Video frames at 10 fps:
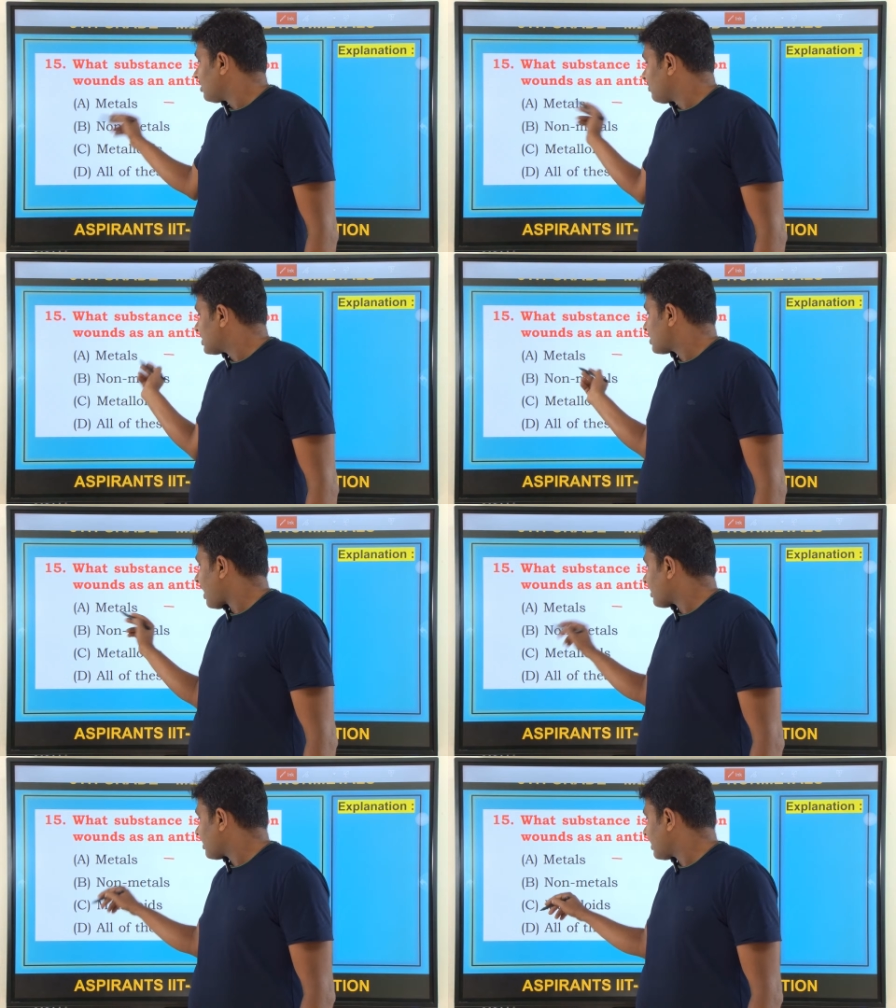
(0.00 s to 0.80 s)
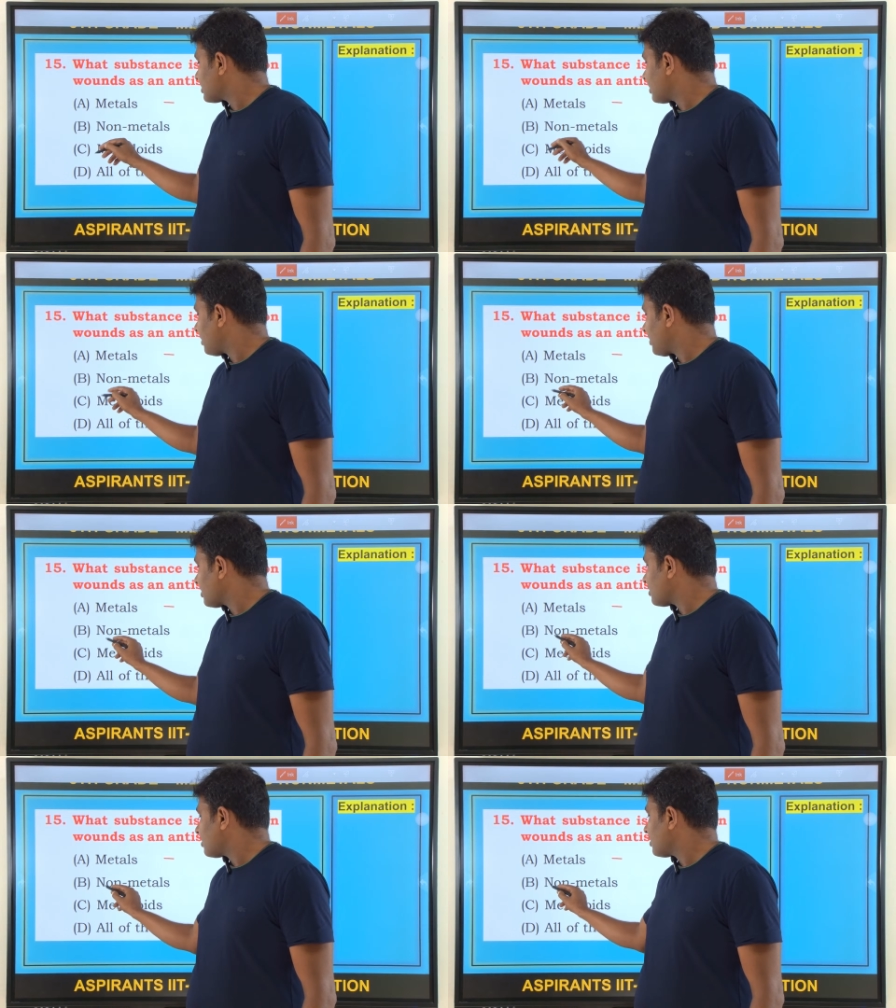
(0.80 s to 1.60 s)
which categorized
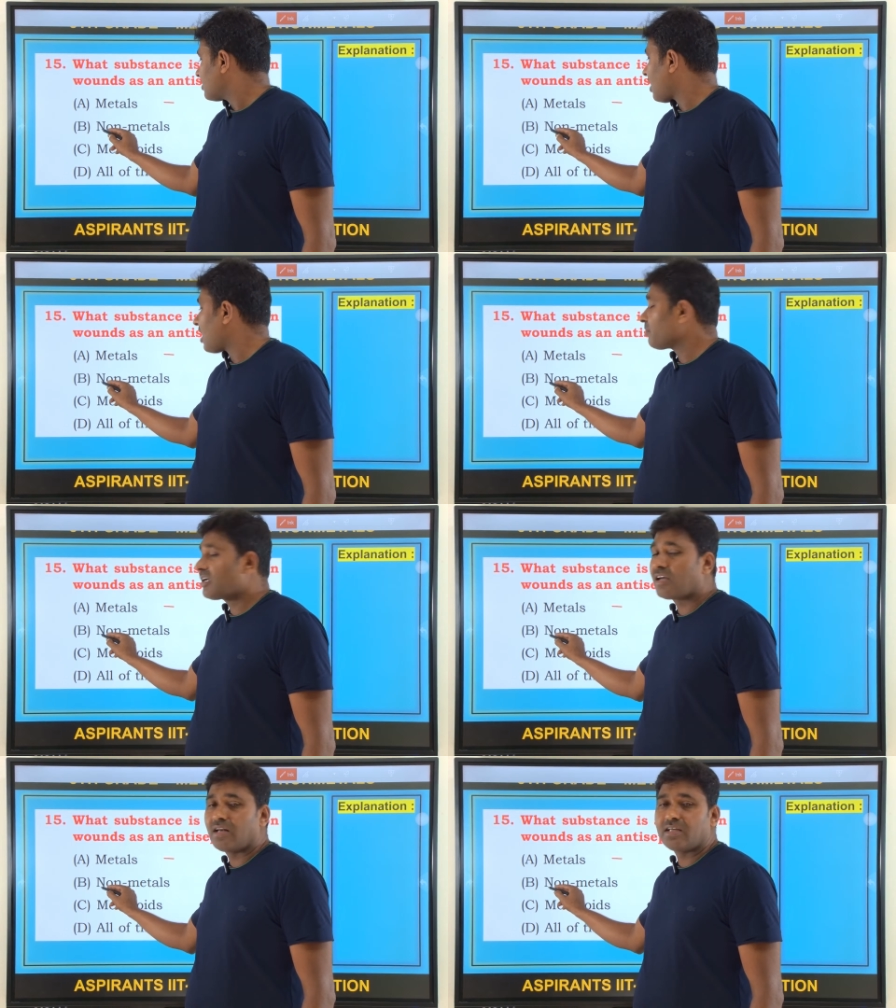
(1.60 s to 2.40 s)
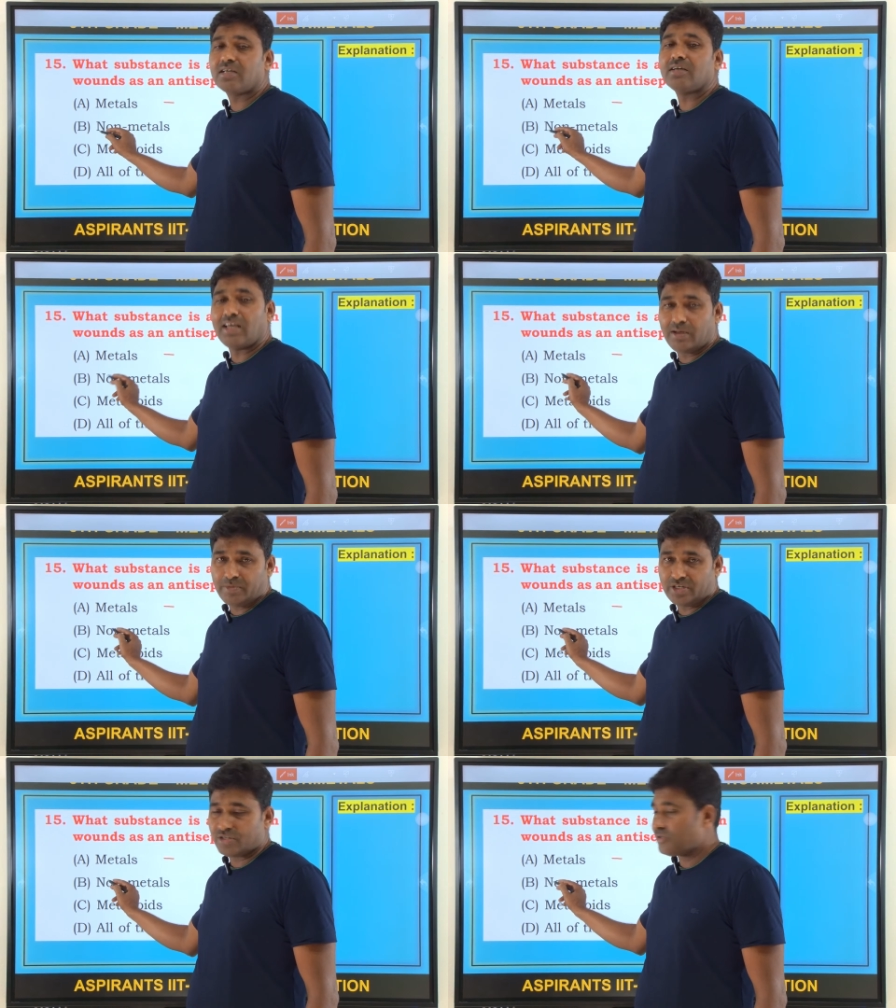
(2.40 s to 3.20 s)
element? Non-metallic
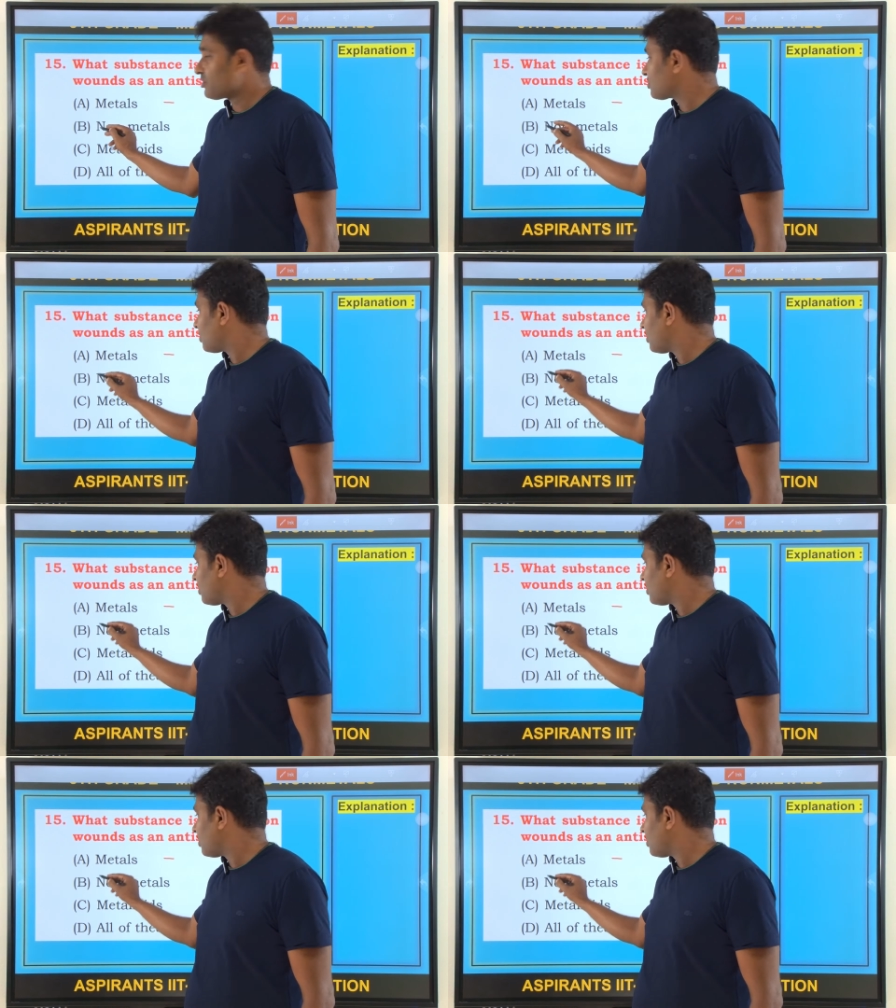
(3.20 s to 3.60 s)
element. So